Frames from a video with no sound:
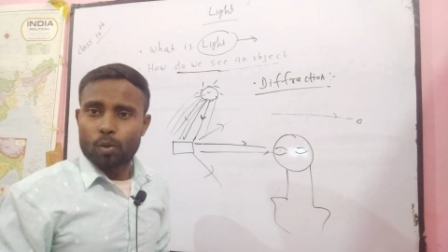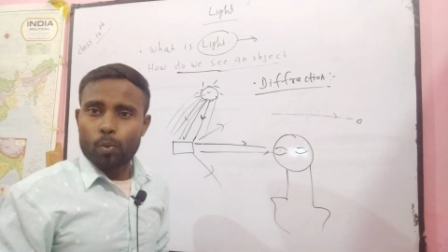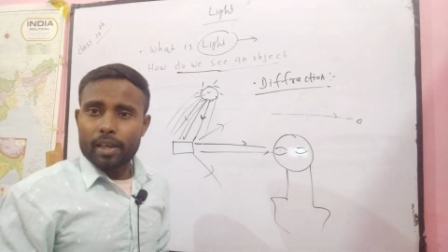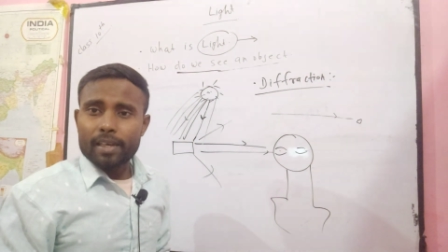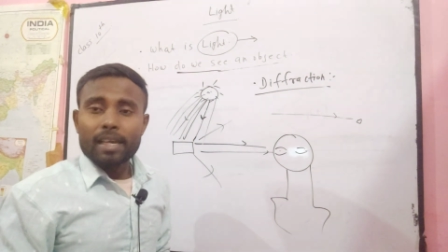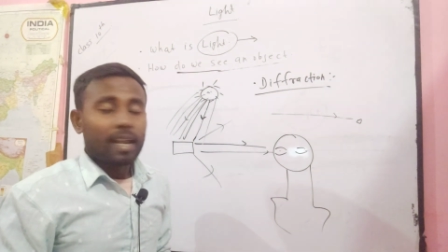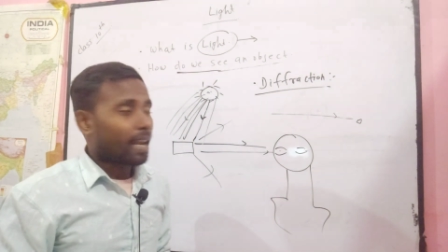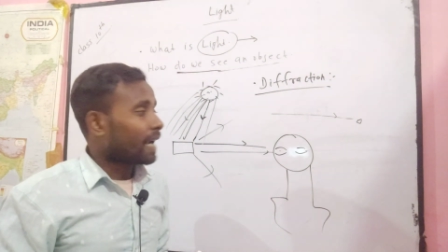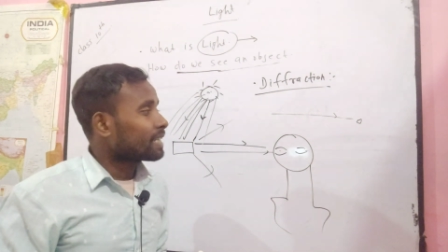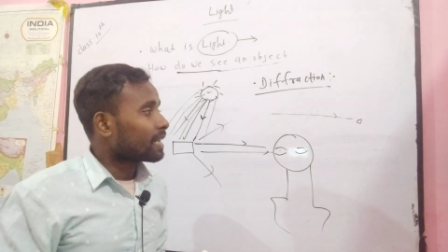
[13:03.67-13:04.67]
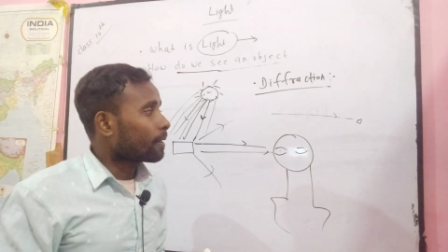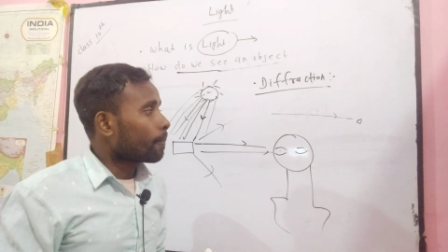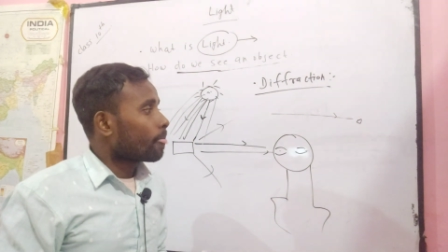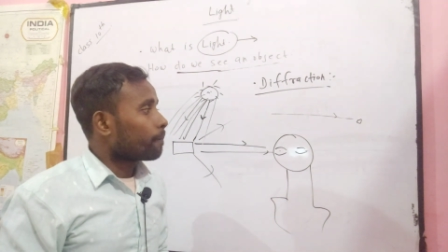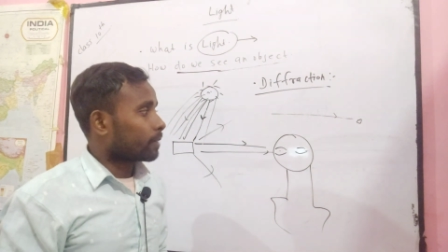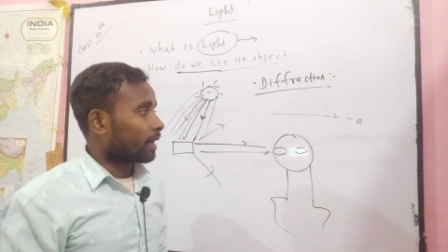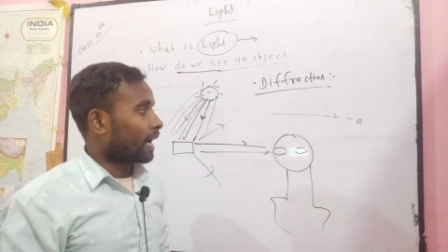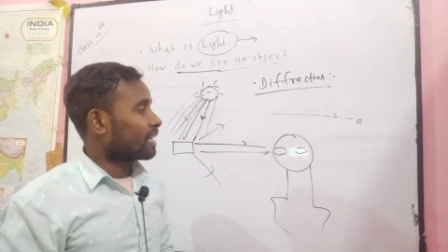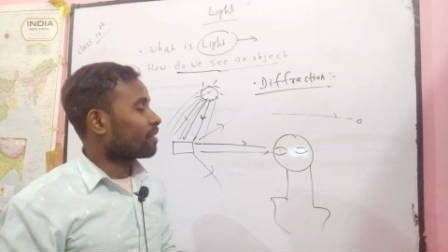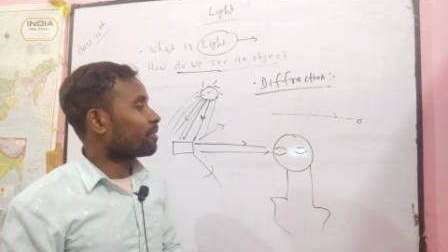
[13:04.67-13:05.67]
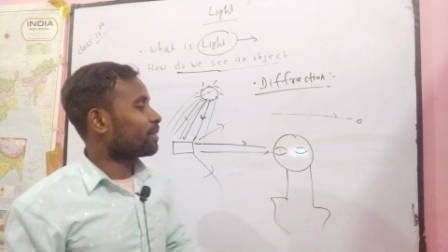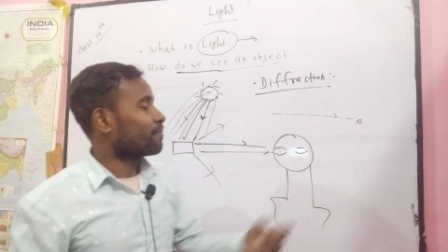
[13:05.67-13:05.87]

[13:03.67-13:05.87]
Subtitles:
when light ray, I have